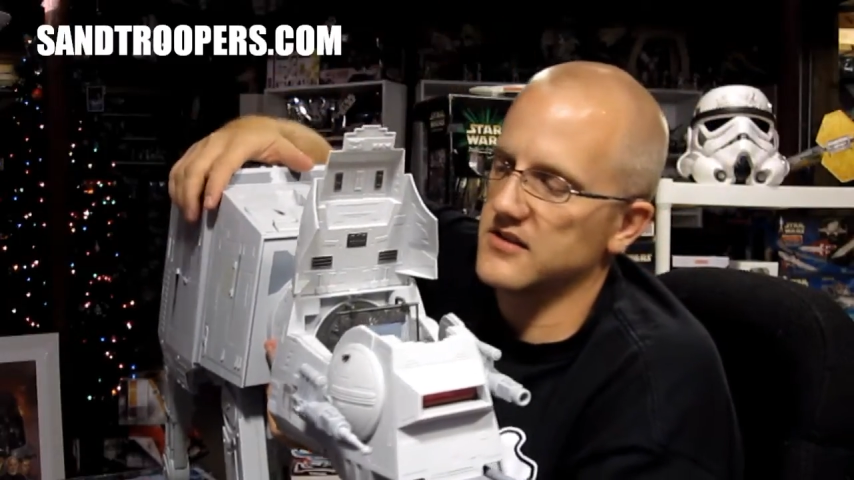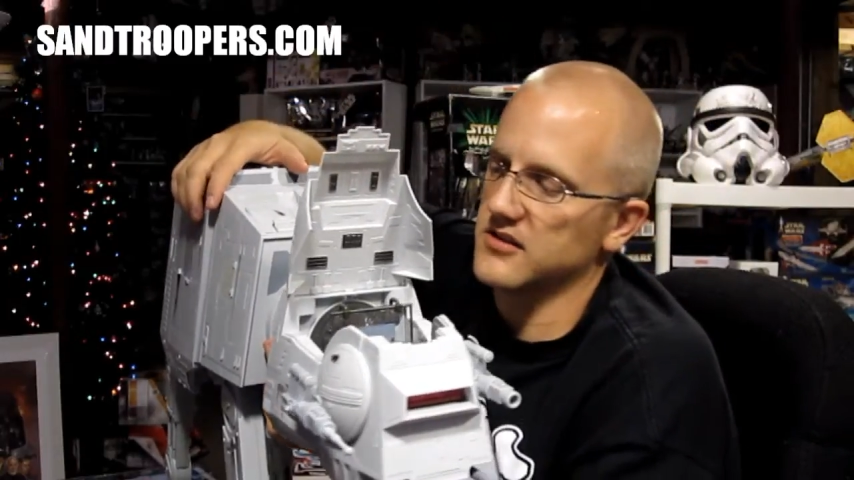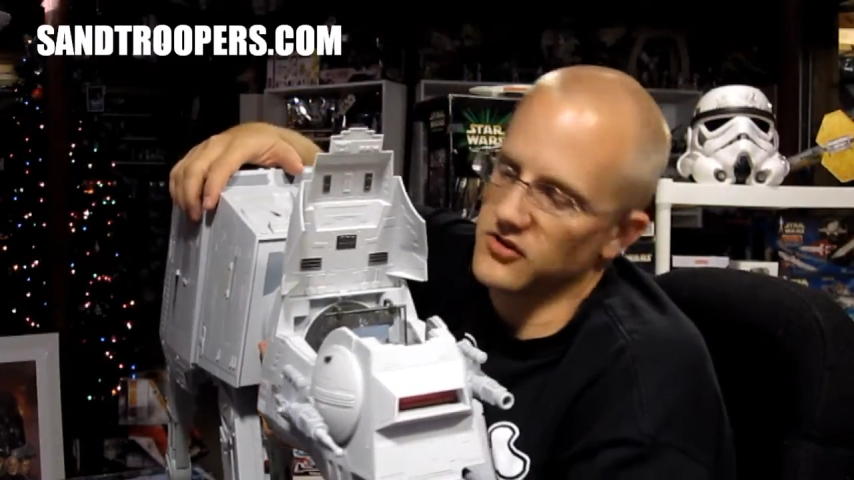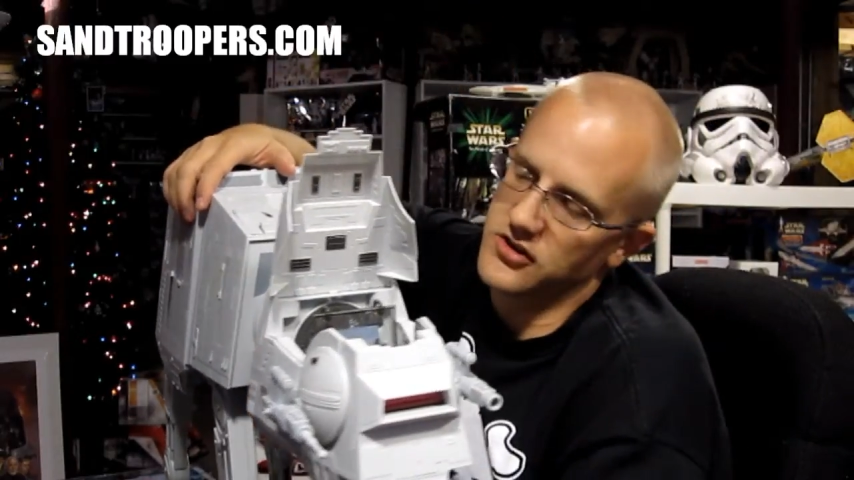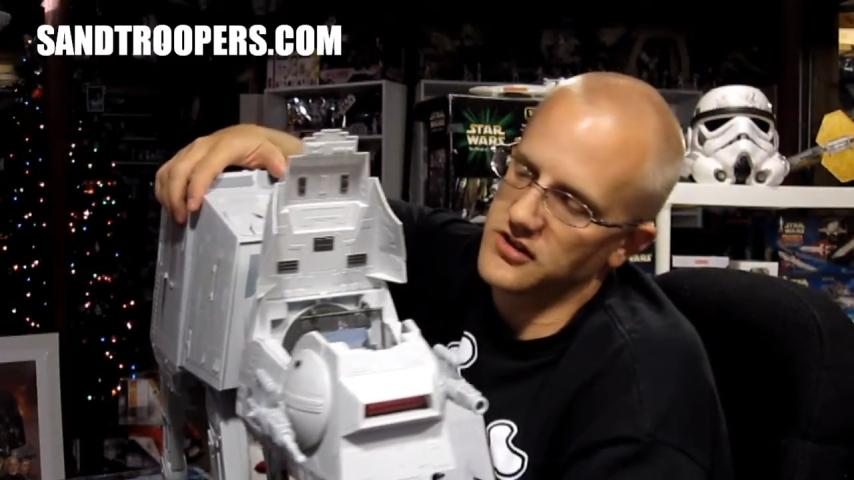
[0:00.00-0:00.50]

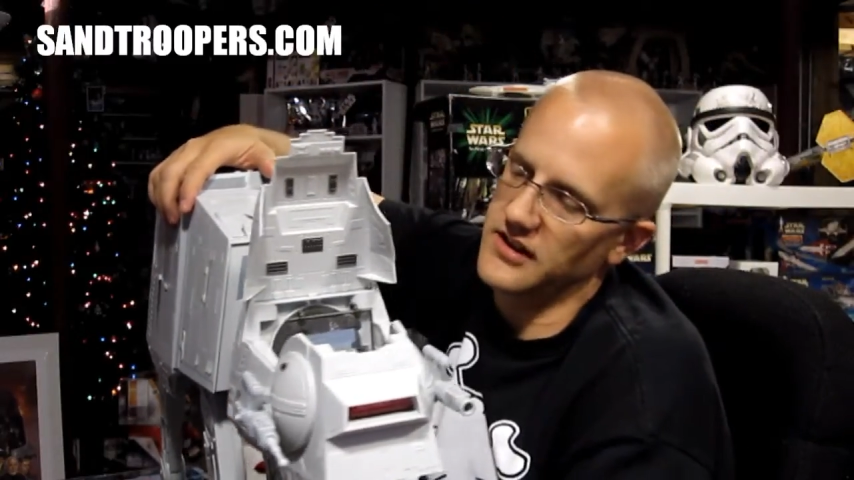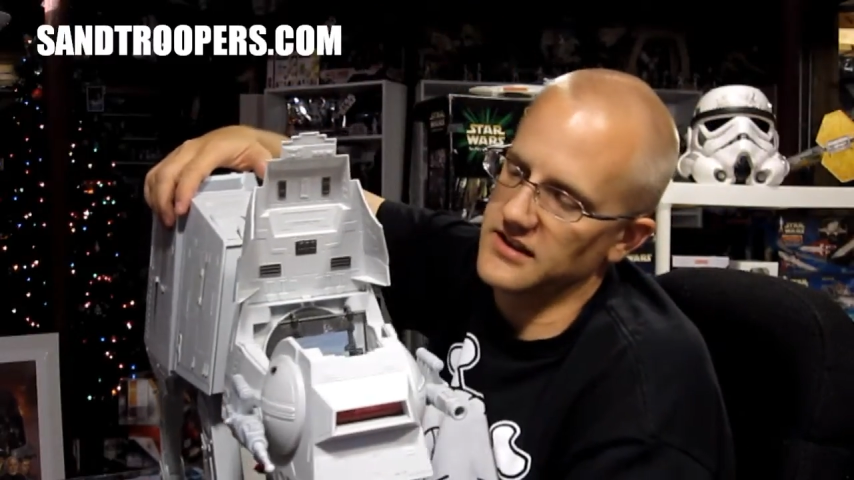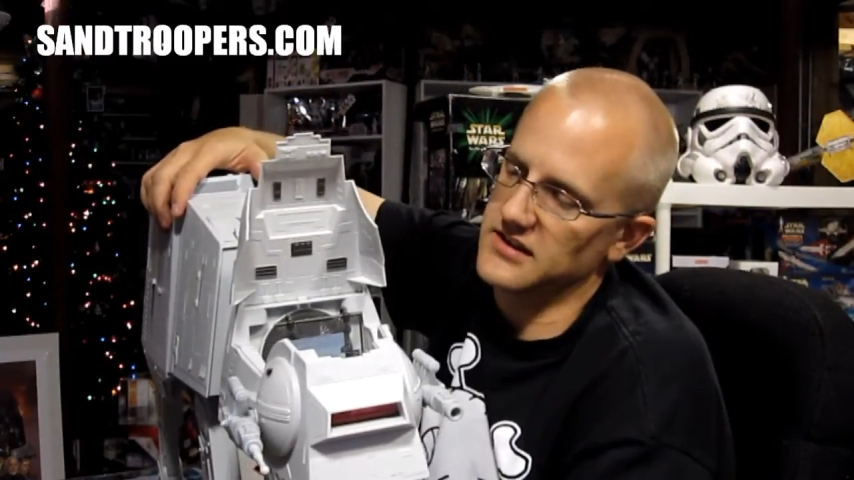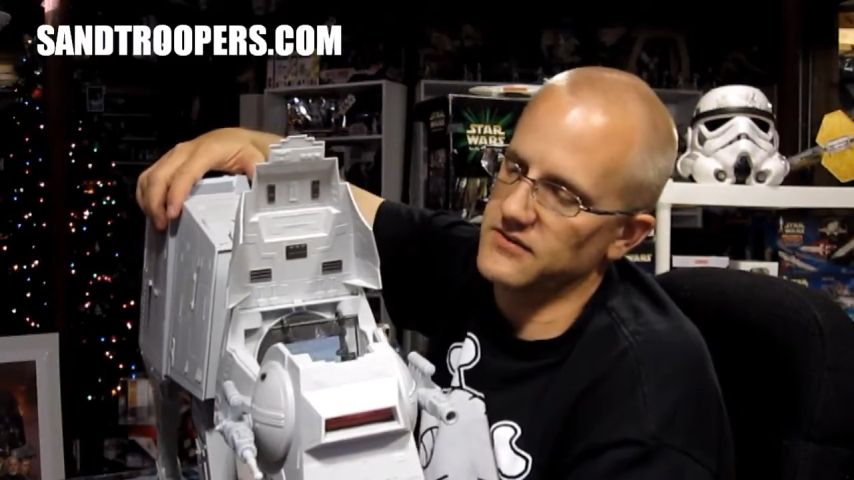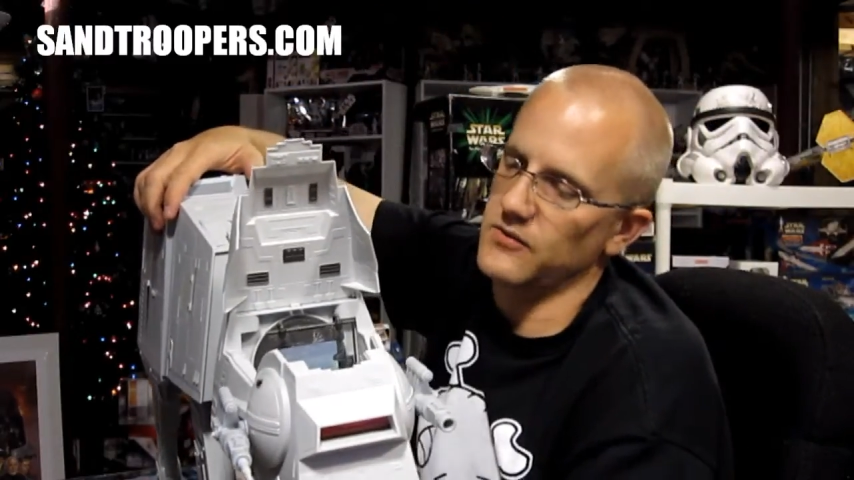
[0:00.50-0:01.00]
looked
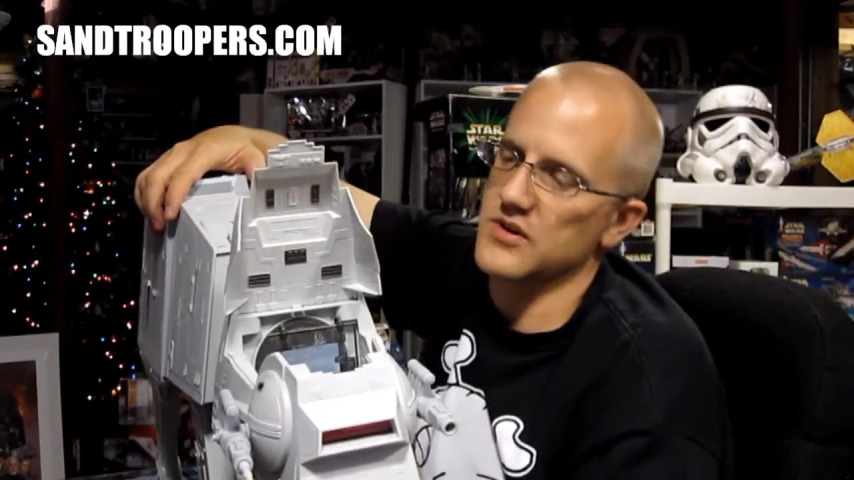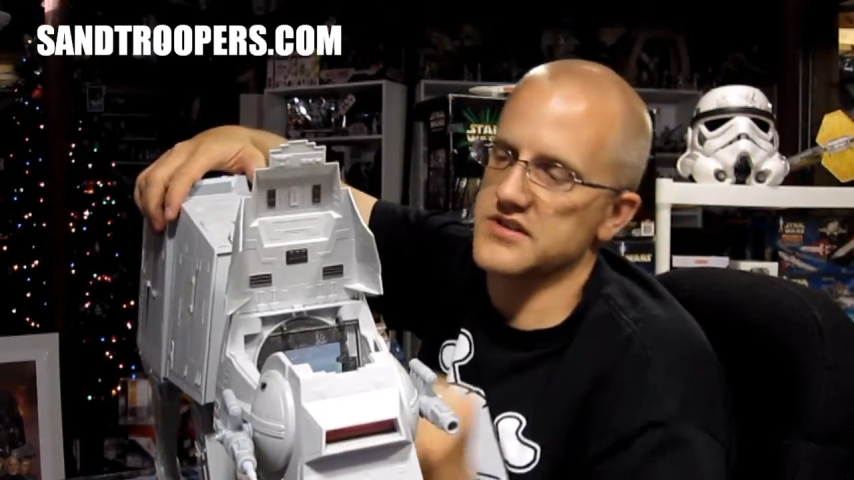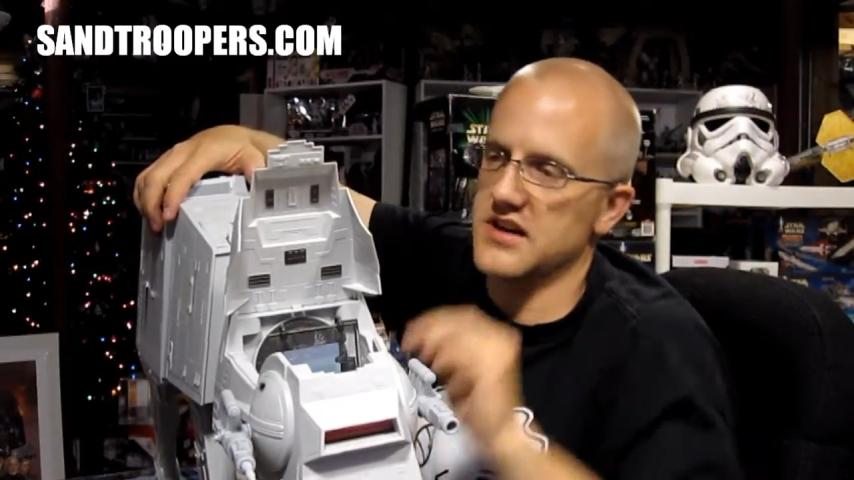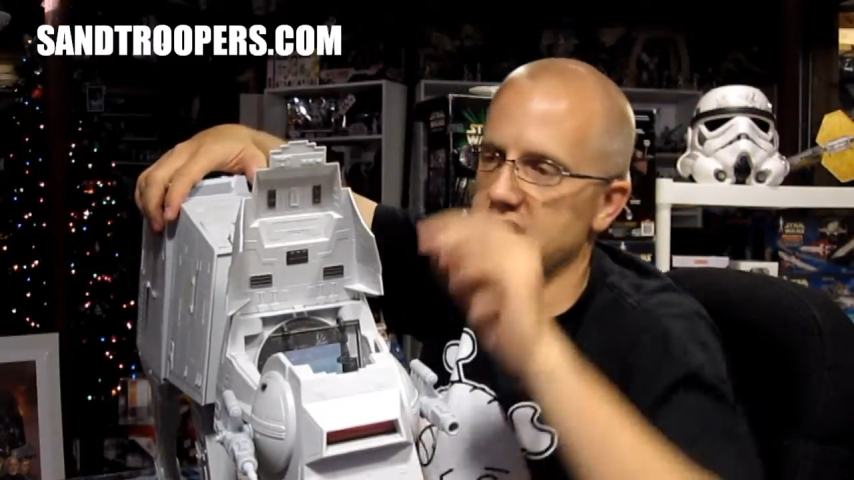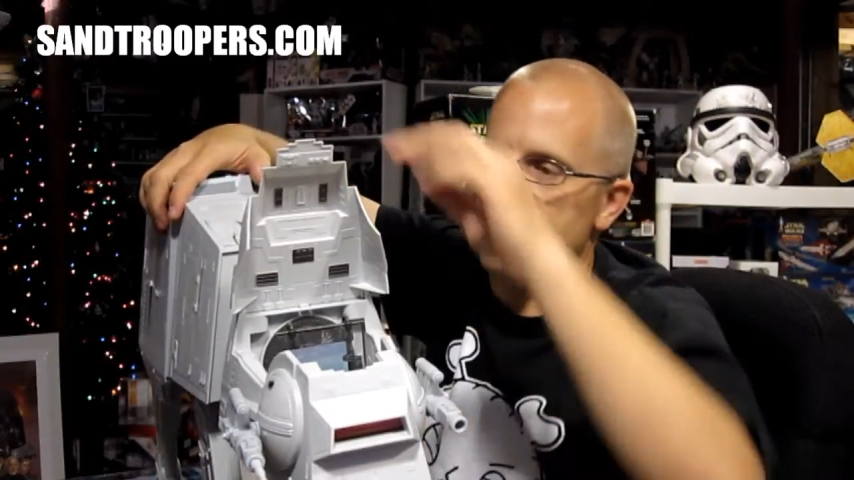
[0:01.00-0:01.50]
like it was on